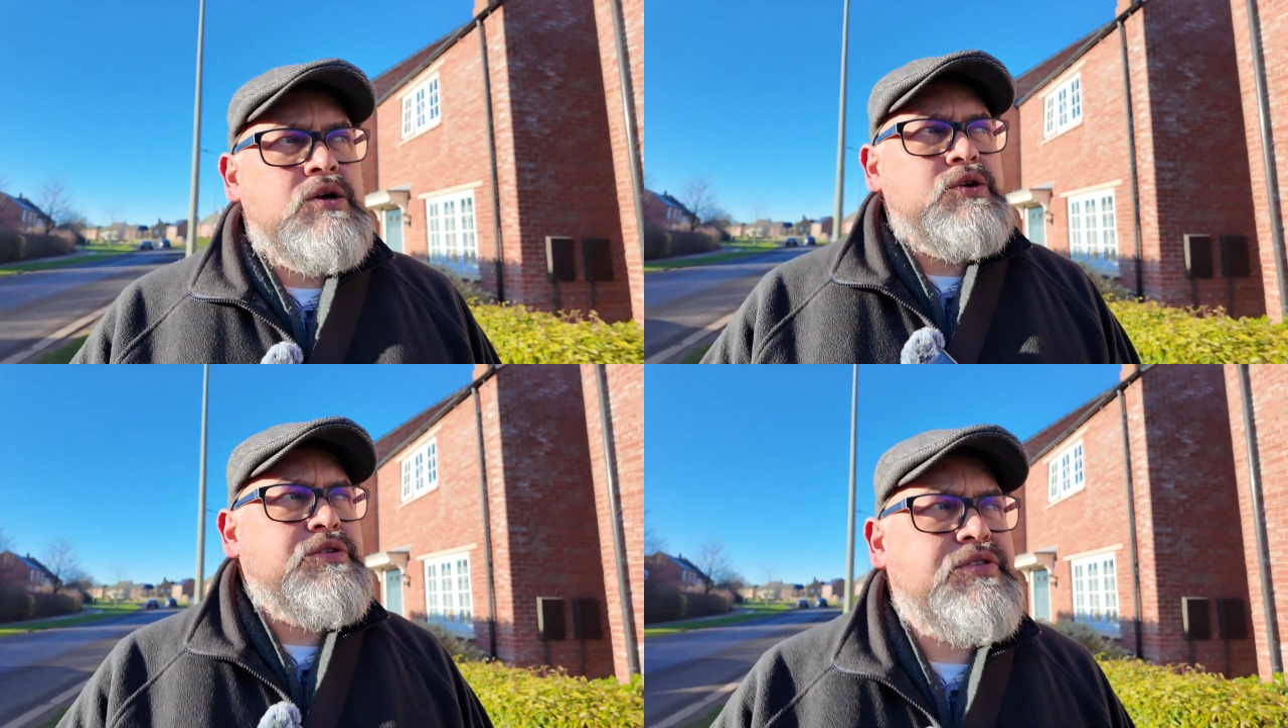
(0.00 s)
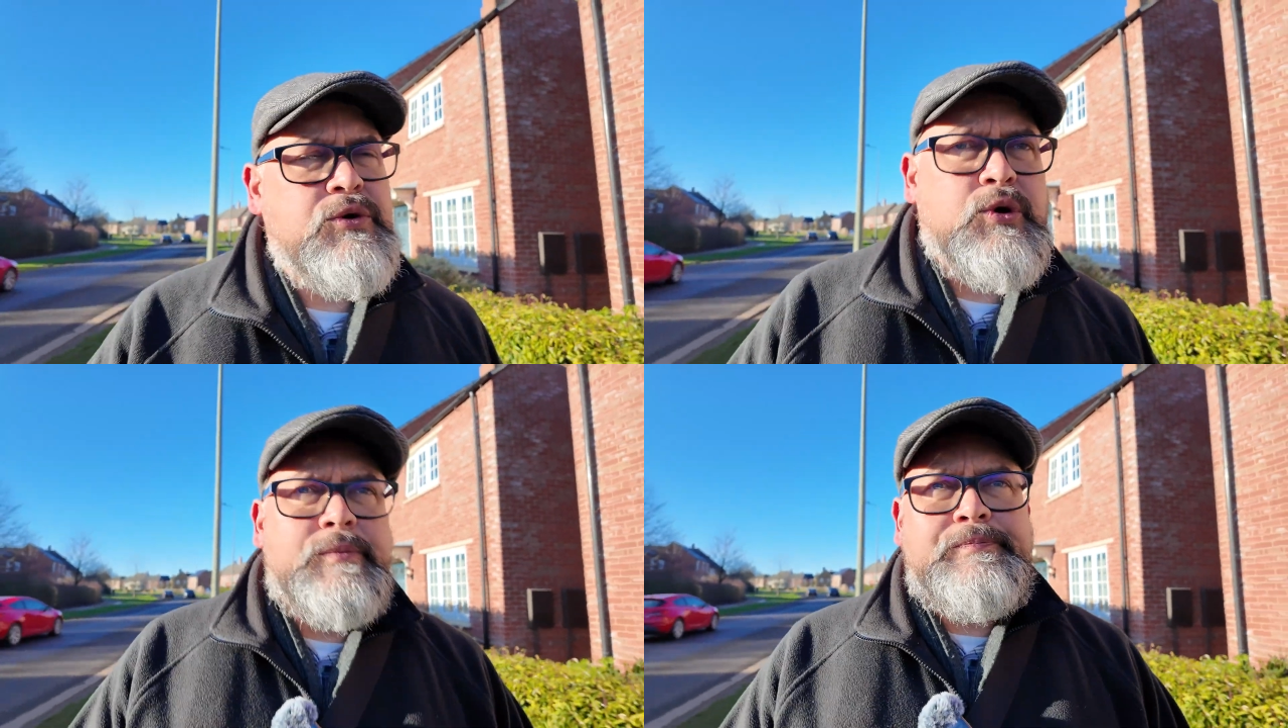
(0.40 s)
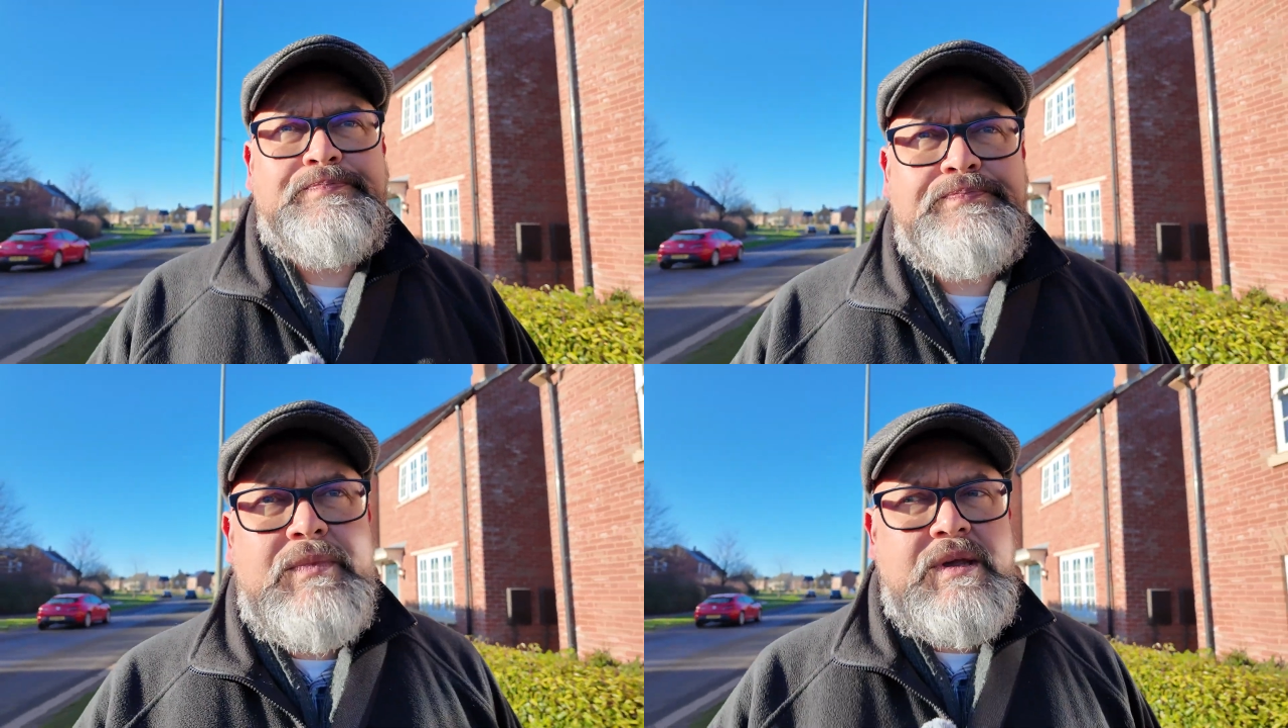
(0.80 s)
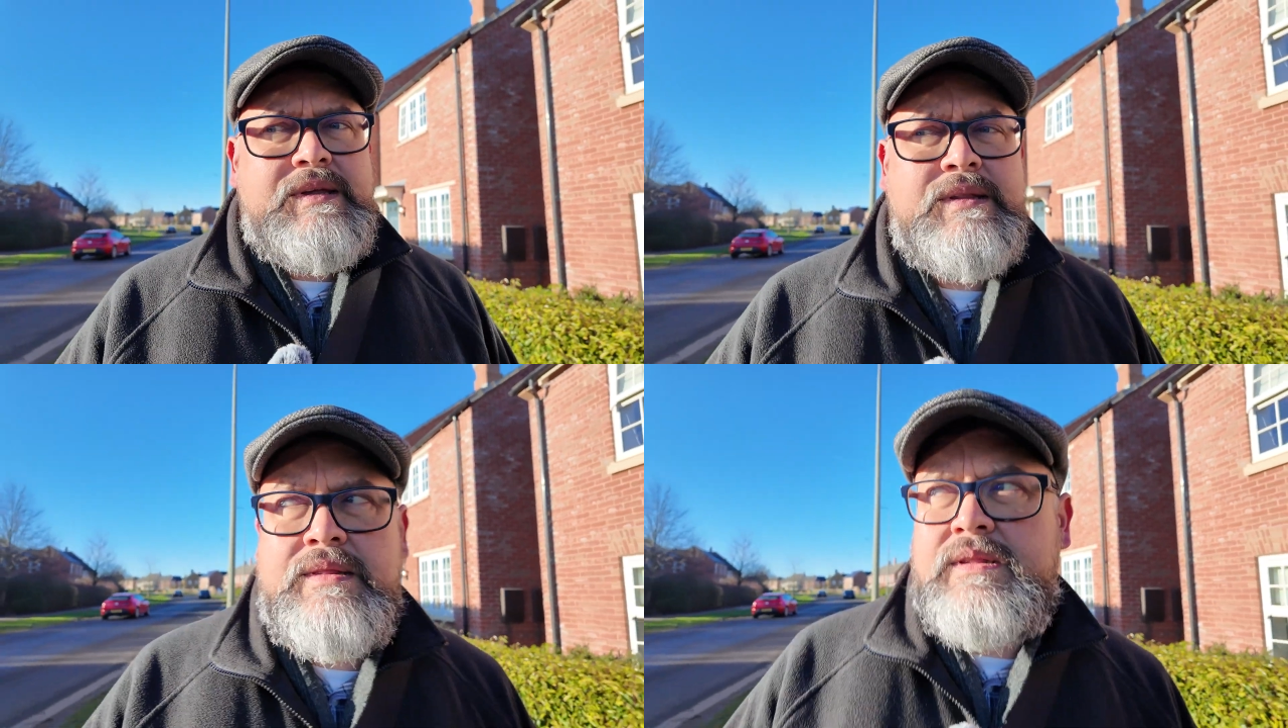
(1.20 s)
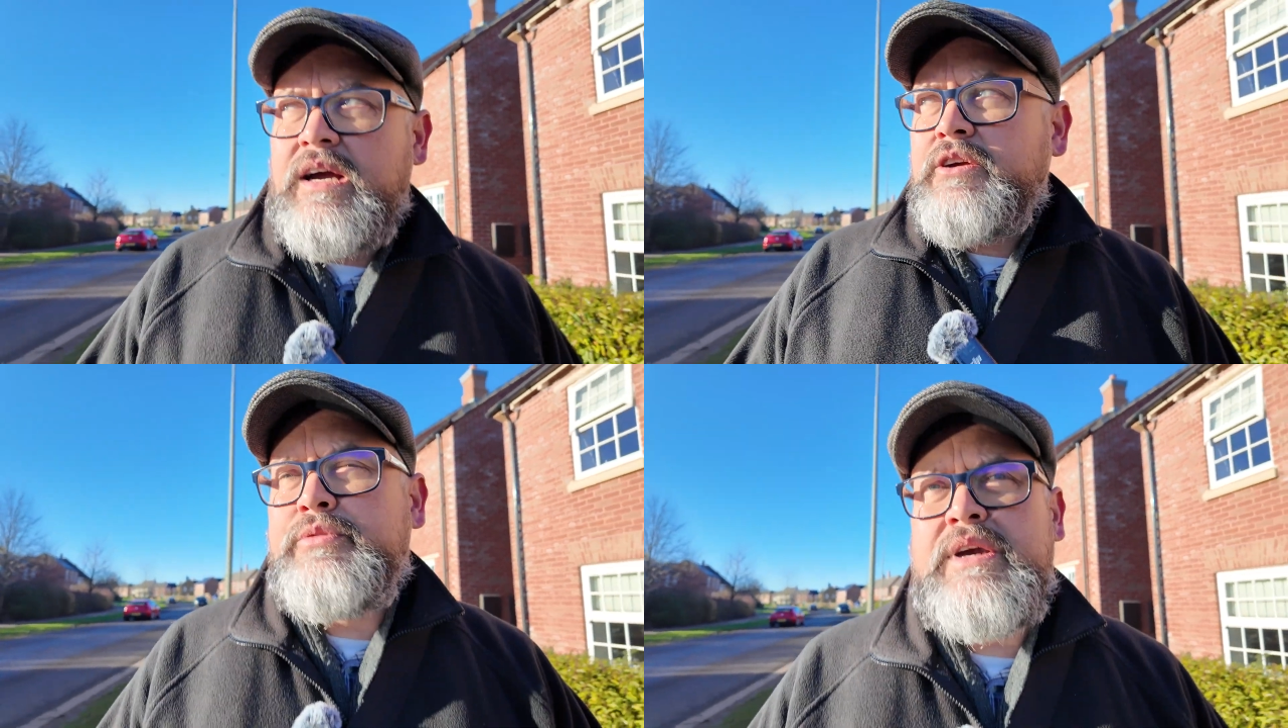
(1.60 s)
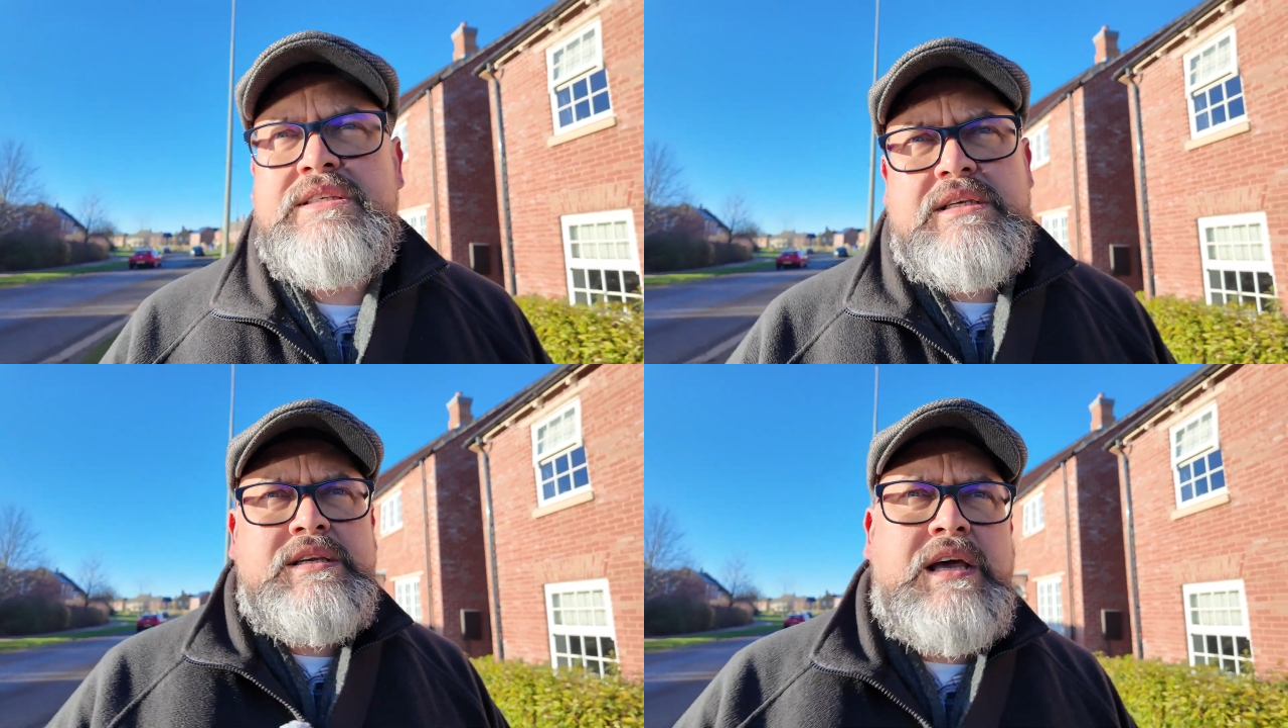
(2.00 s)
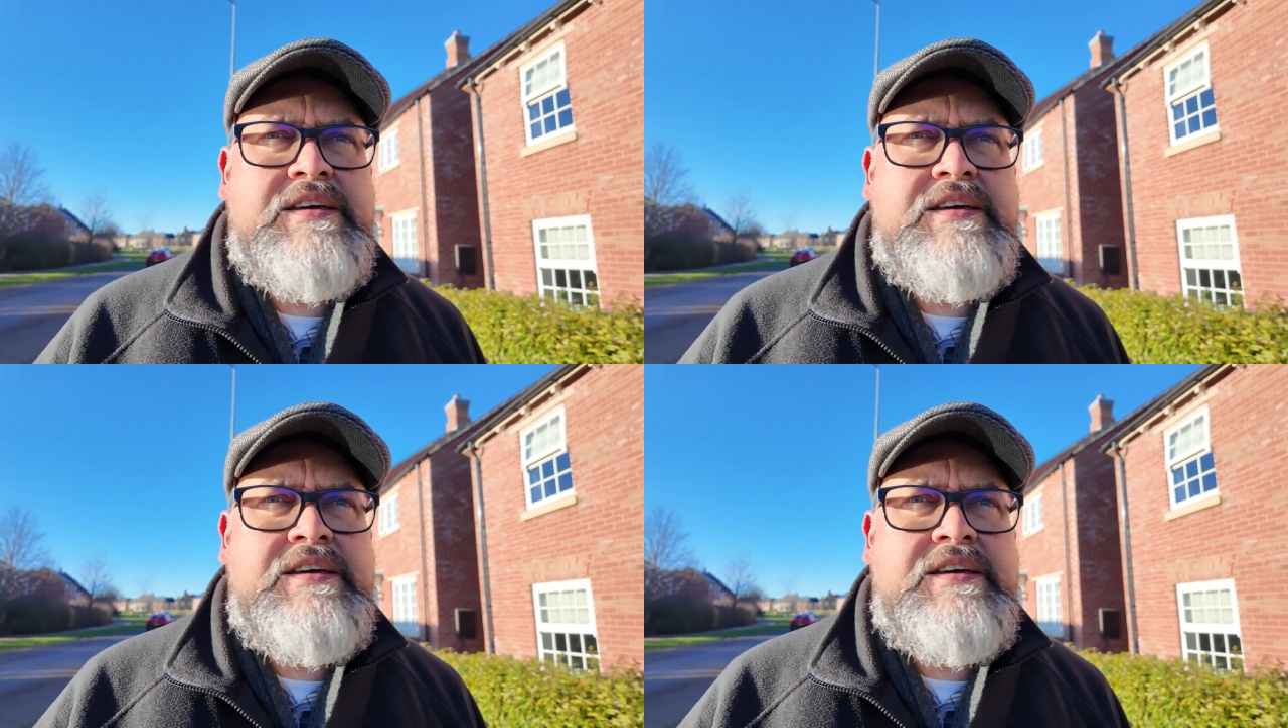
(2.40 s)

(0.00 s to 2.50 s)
Who'd have thought that creating